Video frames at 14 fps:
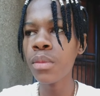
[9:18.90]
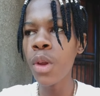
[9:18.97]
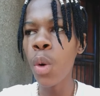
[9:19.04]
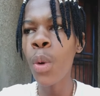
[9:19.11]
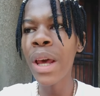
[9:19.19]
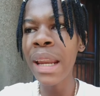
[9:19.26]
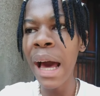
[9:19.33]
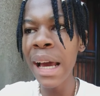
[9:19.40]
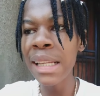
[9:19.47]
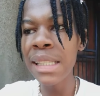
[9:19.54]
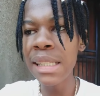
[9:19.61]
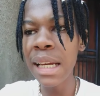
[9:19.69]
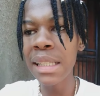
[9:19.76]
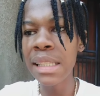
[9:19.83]
when I
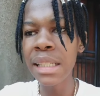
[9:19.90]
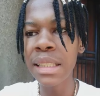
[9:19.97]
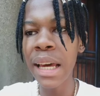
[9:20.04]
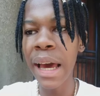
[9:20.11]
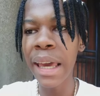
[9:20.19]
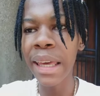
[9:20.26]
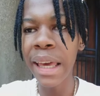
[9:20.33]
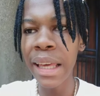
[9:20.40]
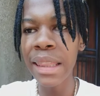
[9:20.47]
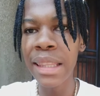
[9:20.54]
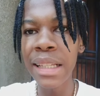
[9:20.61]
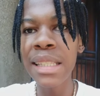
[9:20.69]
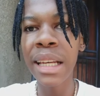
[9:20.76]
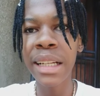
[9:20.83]
started, I had
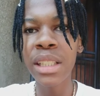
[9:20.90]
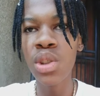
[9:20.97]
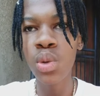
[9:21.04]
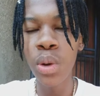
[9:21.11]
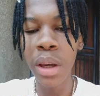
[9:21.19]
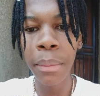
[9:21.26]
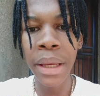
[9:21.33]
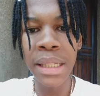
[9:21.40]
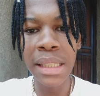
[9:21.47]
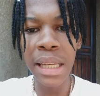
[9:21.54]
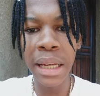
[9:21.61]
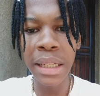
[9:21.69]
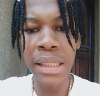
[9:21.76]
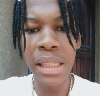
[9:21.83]
this rich quick
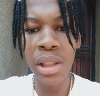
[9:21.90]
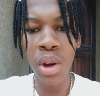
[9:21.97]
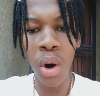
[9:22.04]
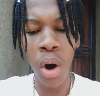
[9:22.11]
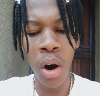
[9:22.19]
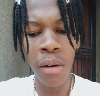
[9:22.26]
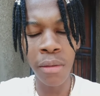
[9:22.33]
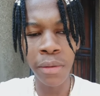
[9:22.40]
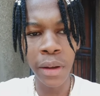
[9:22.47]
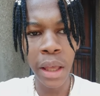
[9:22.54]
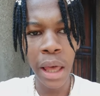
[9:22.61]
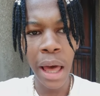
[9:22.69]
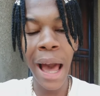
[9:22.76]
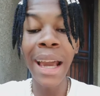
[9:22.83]
mentality of,
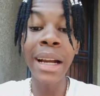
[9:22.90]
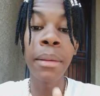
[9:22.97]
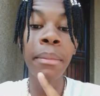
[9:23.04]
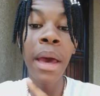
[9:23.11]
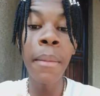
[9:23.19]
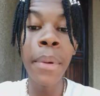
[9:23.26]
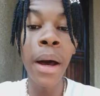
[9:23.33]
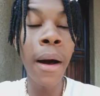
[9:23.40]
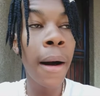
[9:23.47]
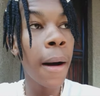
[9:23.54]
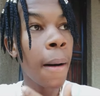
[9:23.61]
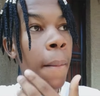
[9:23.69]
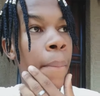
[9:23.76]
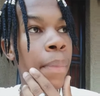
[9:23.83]
I remember
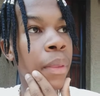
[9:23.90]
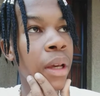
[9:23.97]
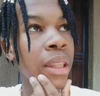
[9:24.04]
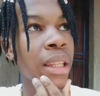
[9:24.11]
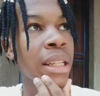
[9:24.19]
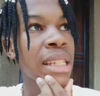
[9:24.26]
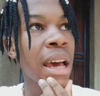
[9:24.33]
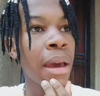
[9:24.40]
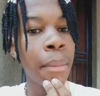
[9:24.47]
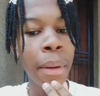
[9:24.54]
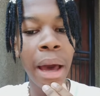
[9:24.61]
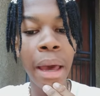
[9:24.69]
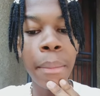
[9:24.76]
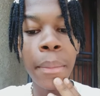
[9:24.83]
the time
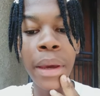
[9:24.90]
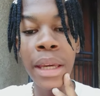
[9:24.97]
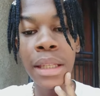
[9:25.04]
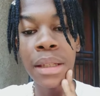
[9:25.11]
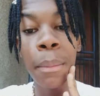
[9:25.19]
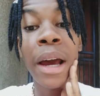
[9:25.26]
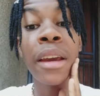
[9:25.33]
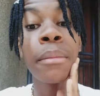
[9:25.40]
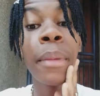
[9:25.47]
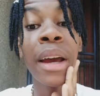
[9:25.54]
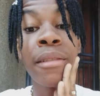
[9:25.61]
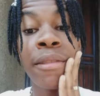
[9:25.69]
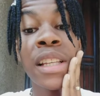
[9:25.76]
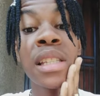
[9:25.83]
I made
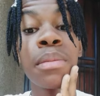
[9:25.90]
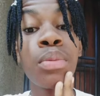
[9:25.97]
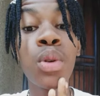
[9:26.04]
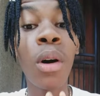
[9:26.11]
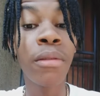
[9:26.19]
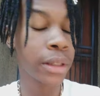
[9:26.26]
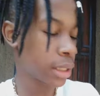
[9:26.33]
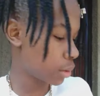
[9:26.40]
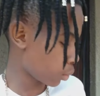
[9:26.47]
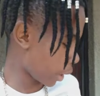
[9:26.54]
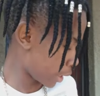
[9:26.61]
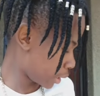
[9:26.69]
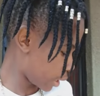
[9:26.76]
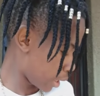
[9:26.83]
my first profits,
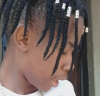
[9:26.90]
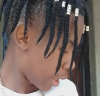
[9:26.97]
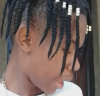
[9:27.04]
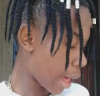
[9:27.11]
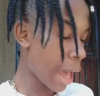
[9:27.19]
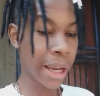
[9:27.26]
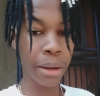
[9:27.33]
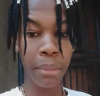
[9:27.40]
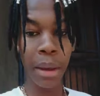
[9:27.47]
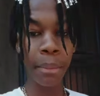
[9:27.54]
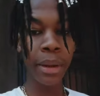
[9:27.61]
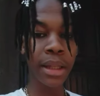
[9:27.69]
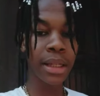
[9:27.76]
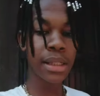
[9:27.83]
right? I
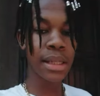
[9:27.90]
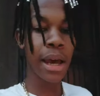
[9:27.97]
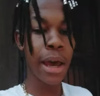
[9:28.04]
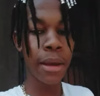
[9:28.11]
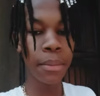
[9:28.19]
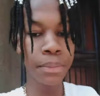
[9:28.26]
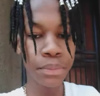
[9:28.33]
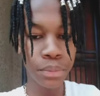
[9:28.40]
remember the time